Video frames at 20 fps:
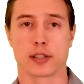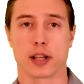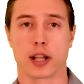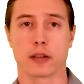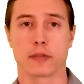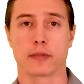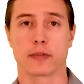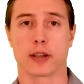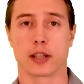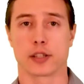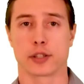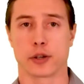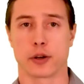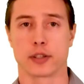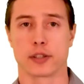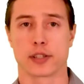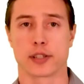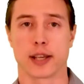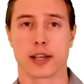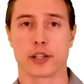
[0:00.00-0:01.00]
itself at
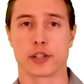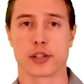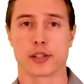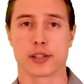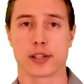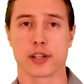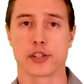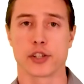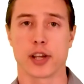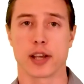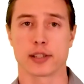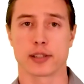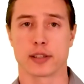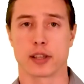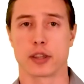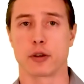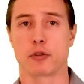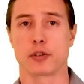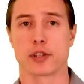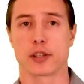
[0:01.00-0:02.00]
certain stages suggests
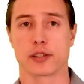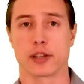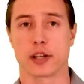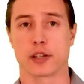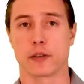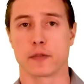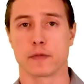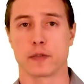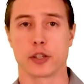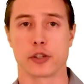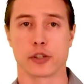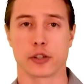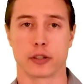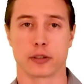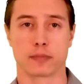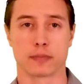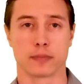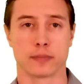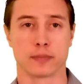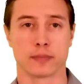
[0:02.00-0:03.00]
that there is a such a
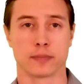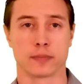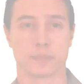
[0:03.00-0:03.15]
feature.